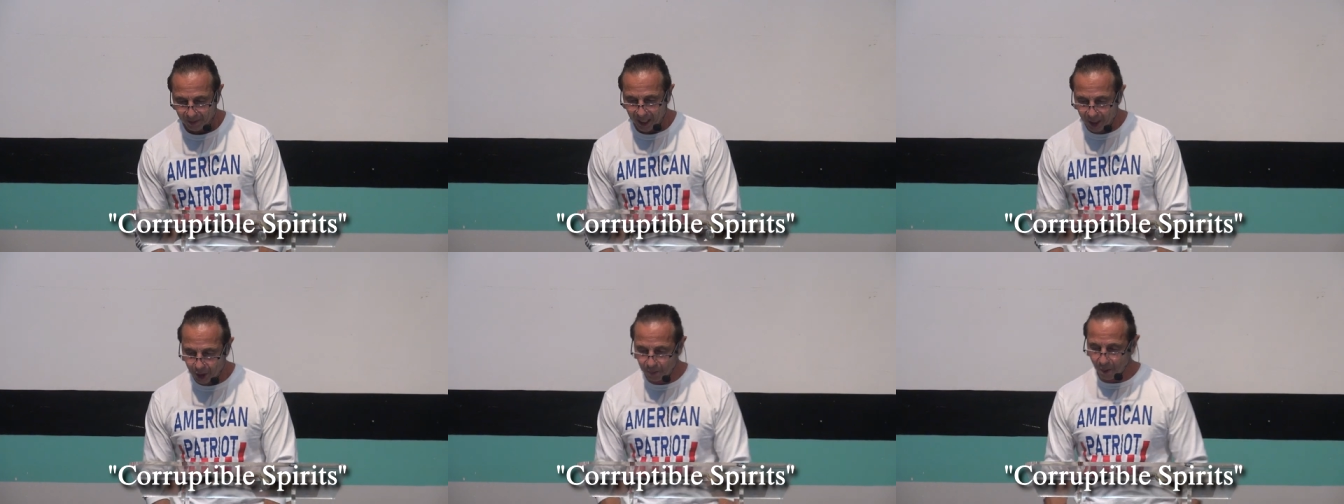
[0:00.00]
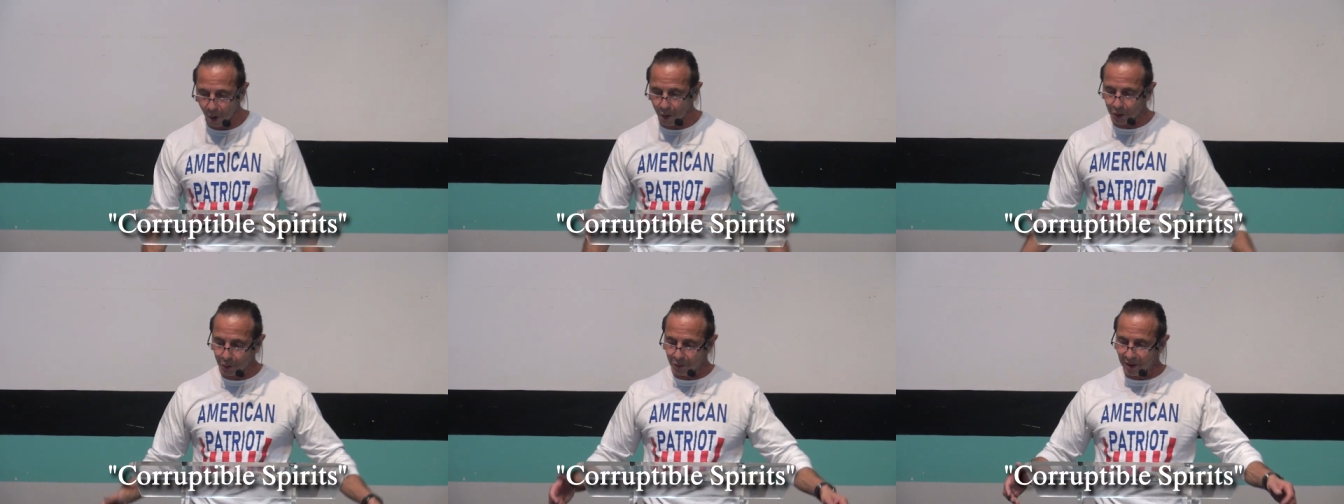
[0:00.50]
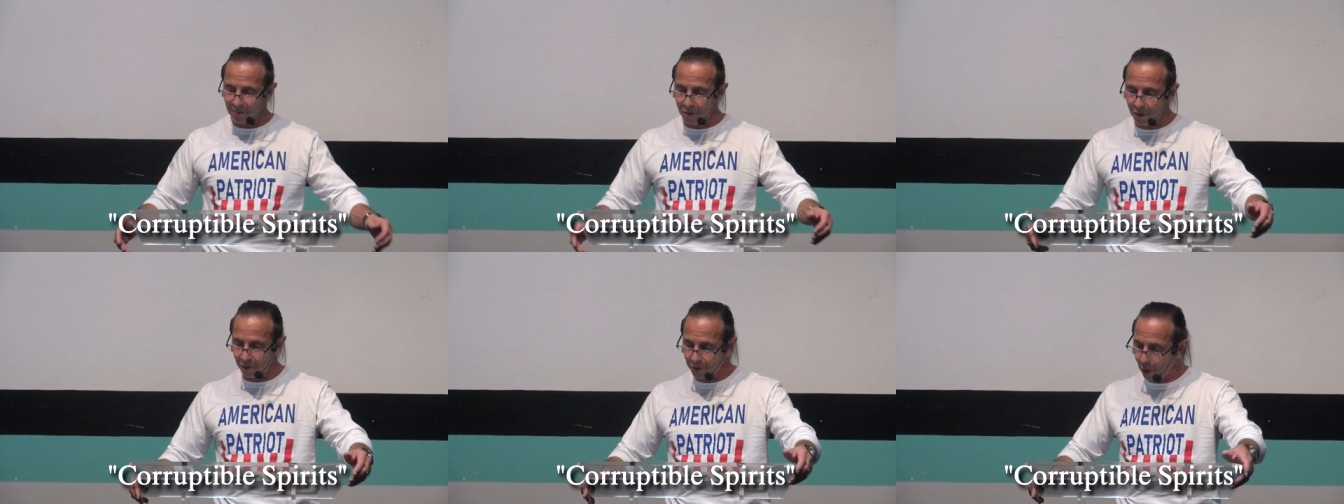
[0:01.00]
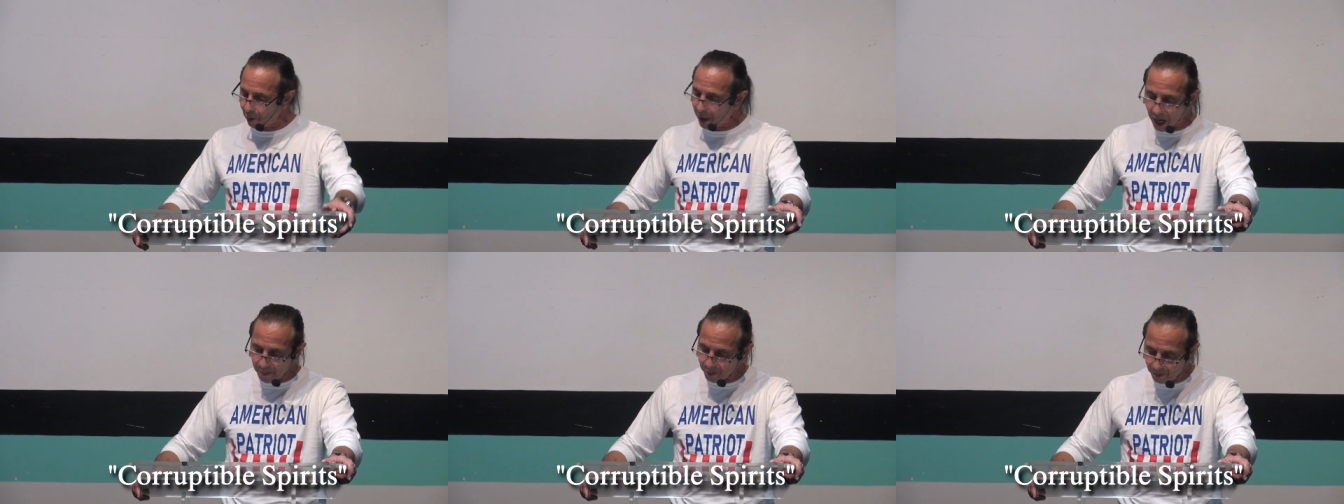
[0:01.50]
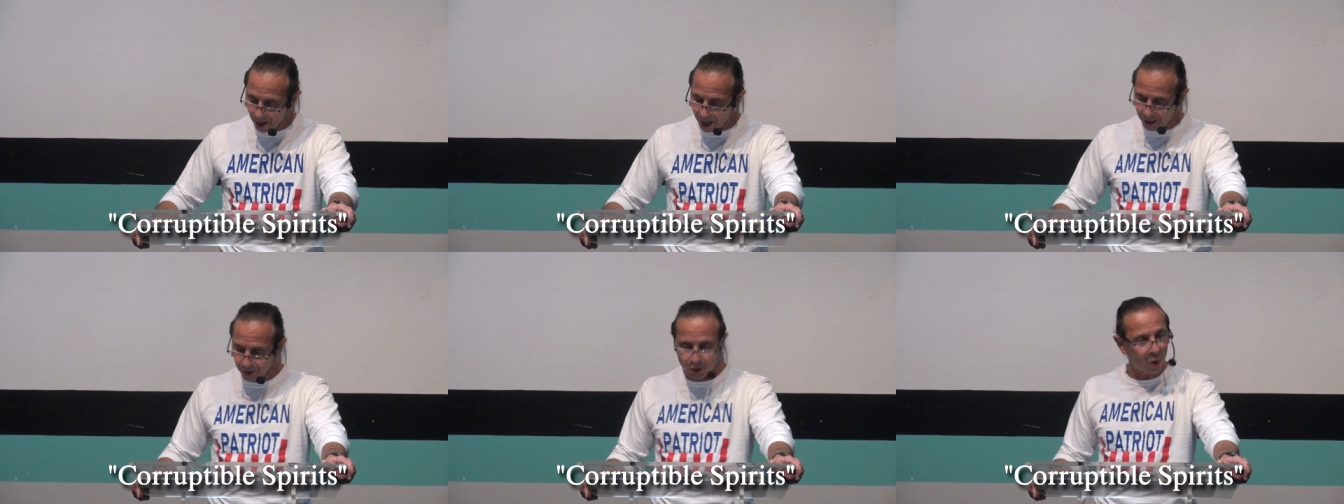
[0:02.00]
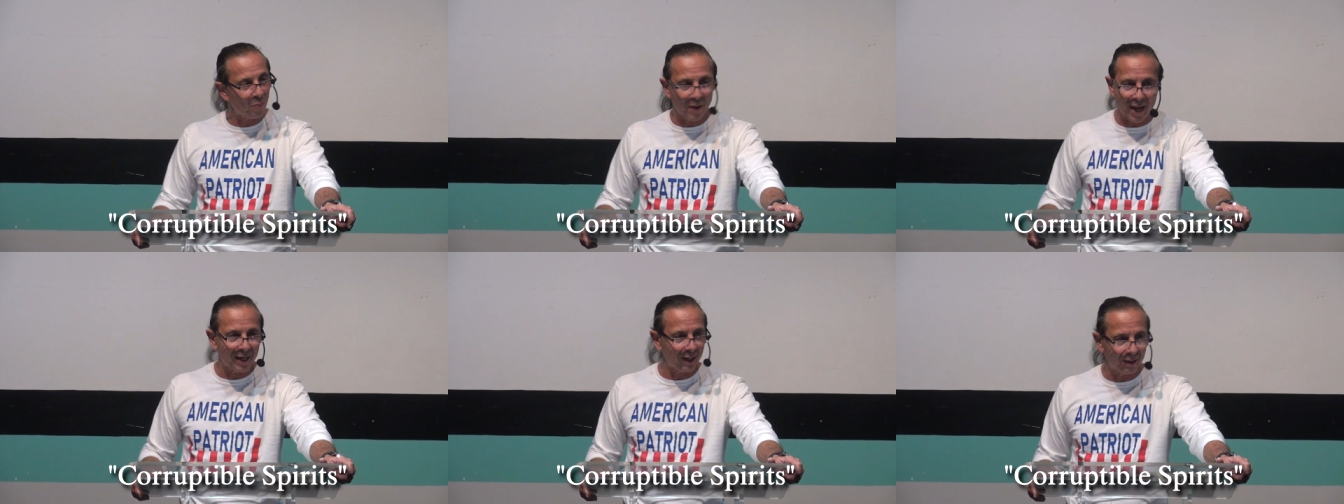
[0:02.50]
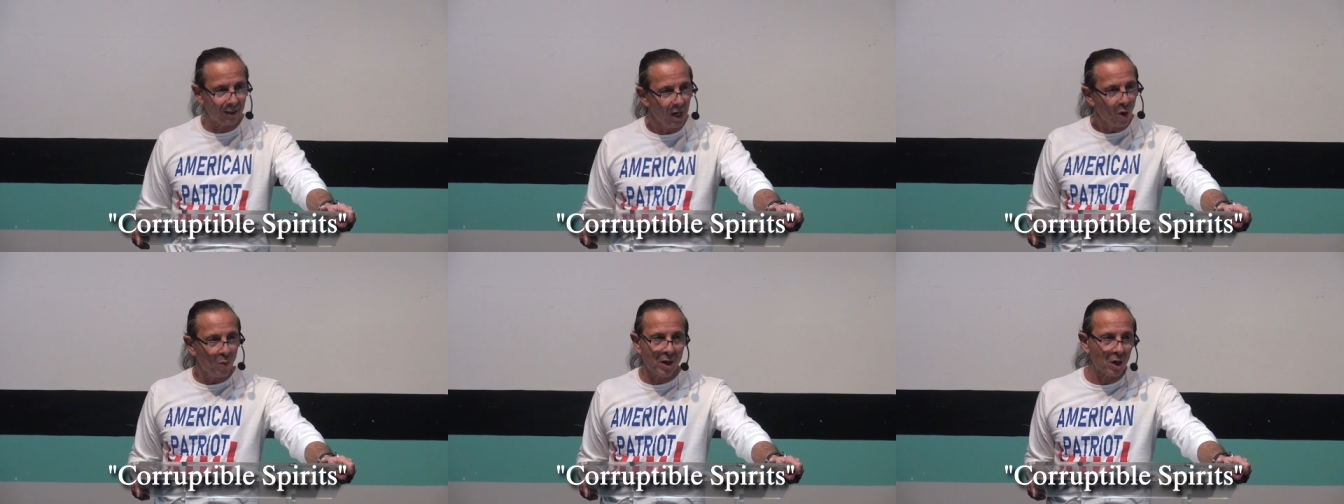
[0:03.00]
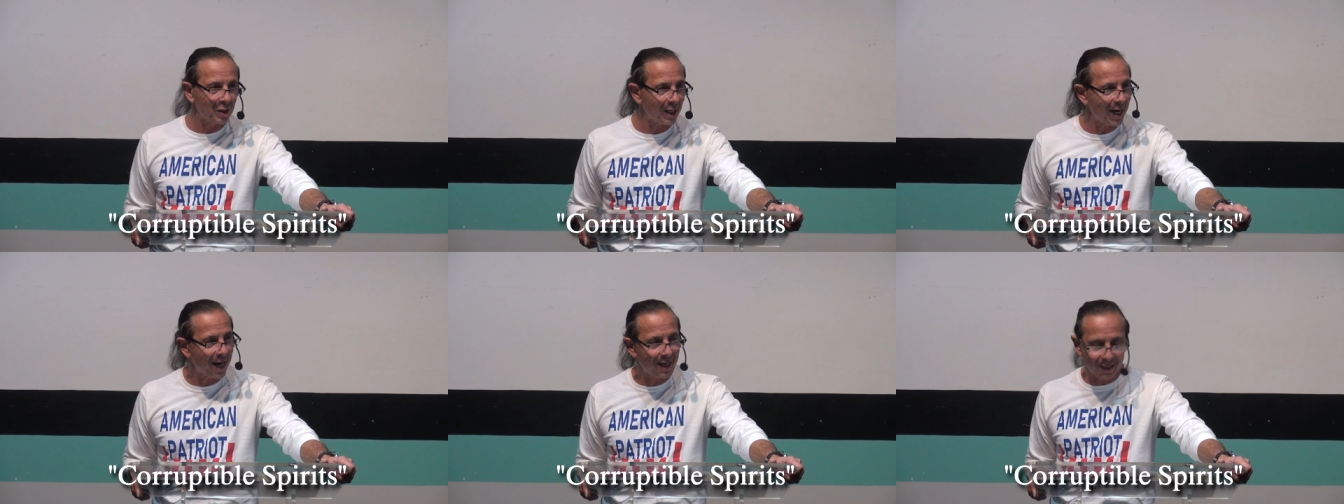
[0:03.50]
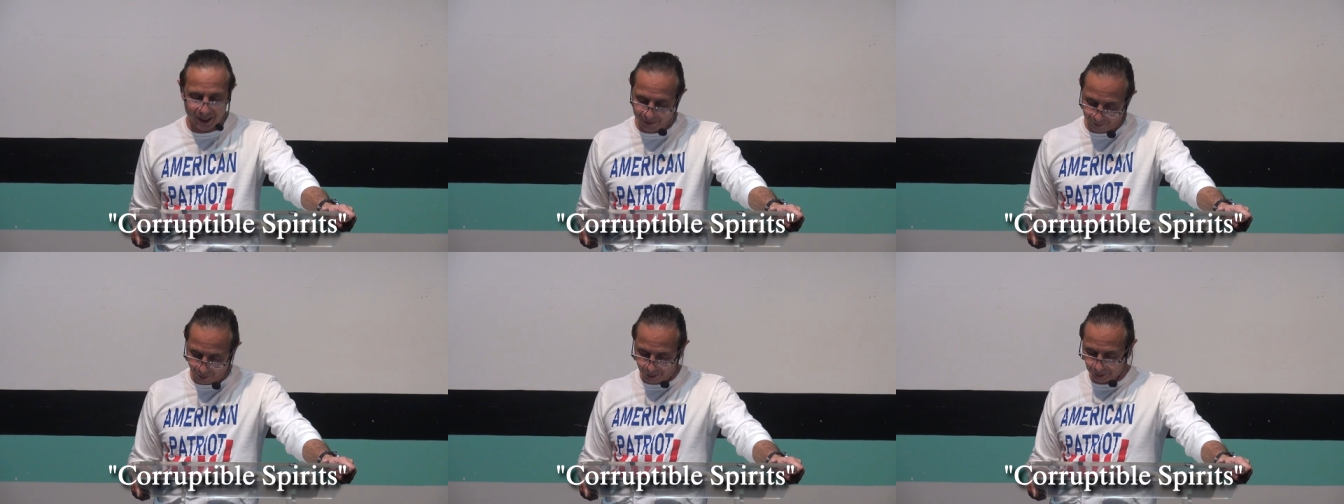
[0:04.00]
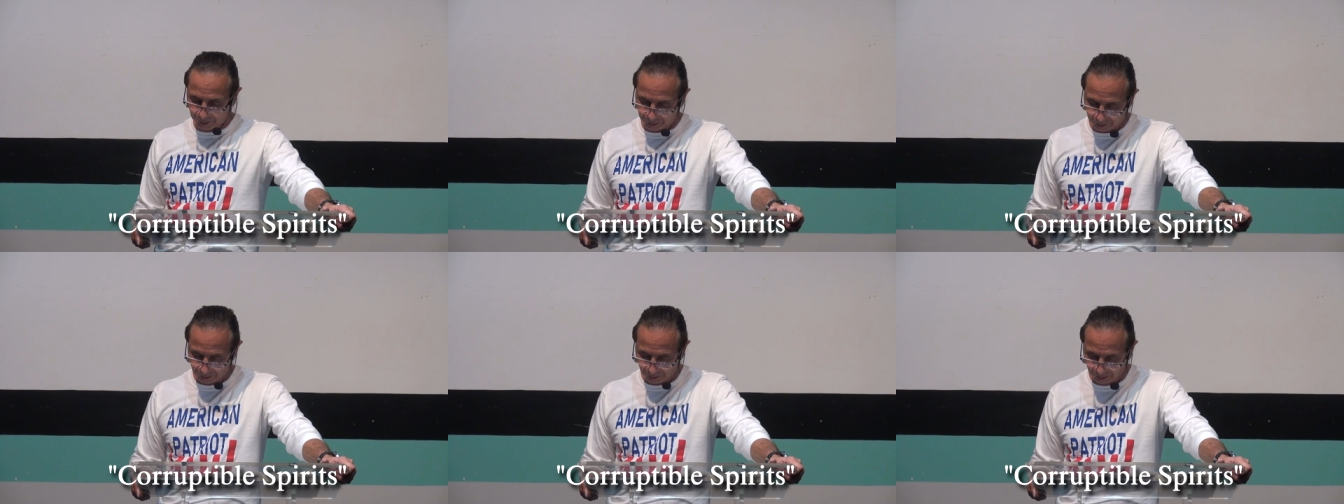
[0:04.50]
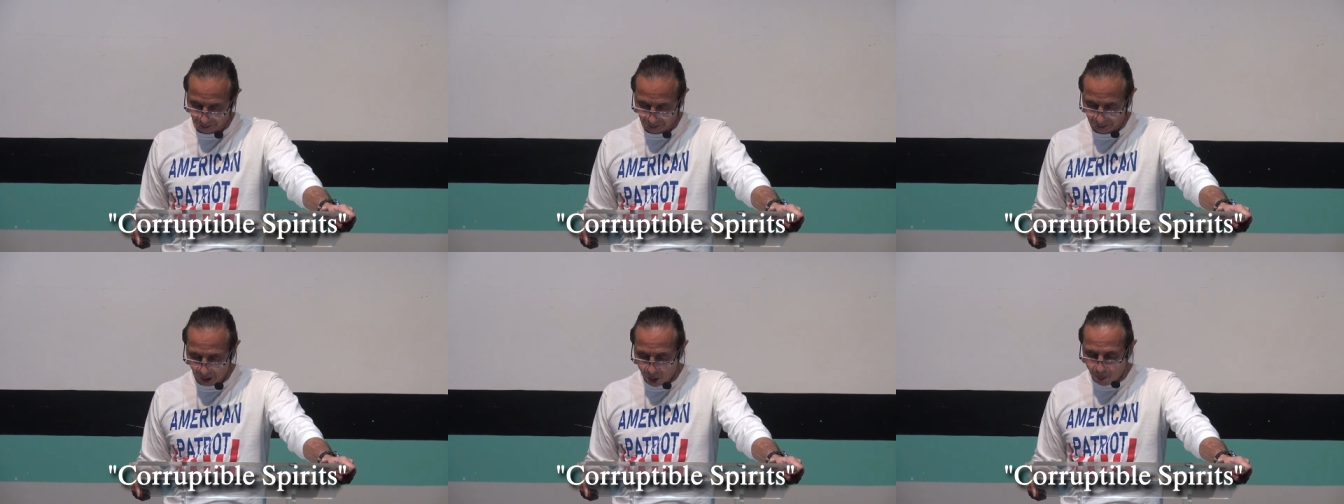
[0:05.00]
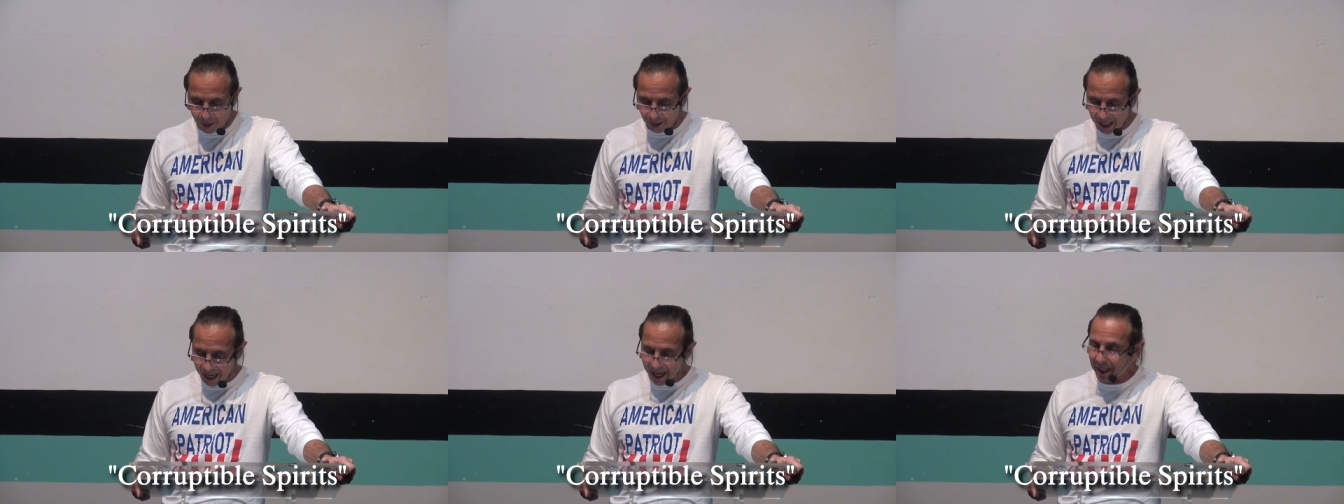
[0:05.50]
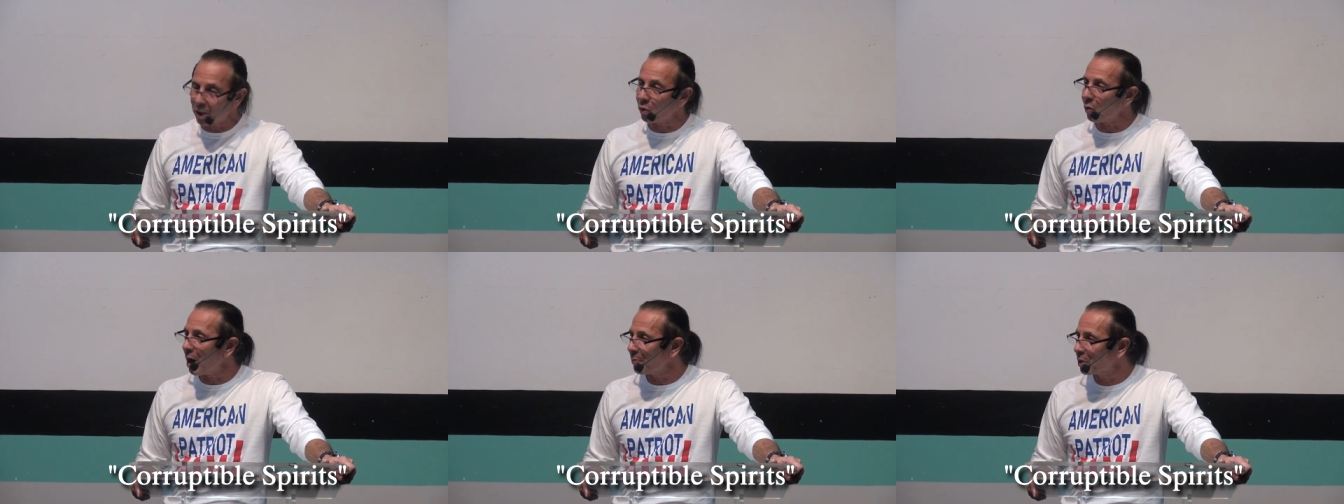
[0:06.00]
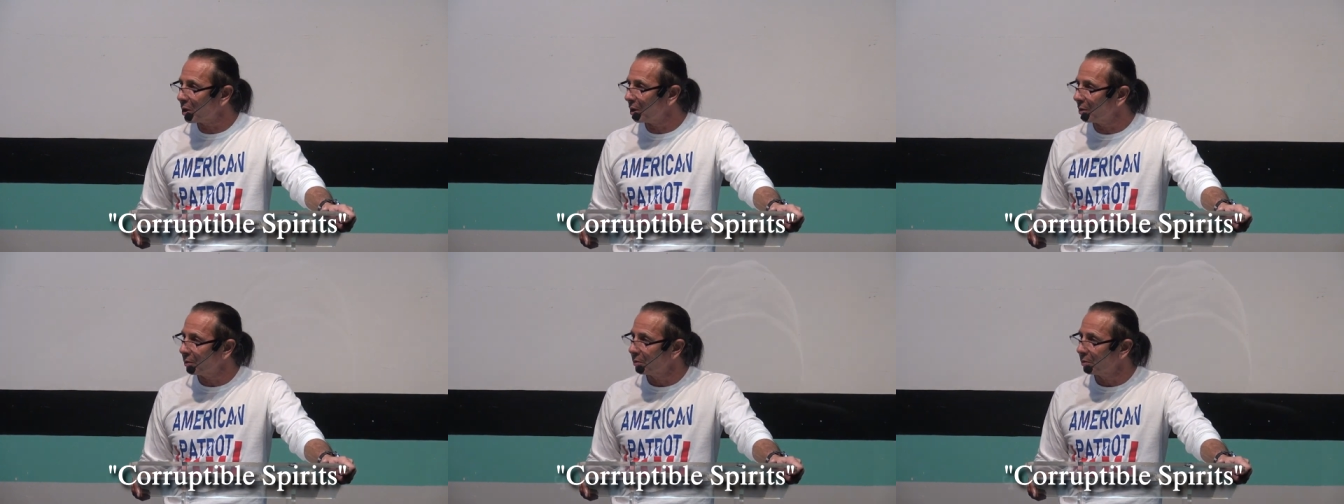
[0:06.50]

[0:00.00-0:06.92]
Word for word: expose and remove, no compromise, no petting. We are to hate evil. We are to hate corruption.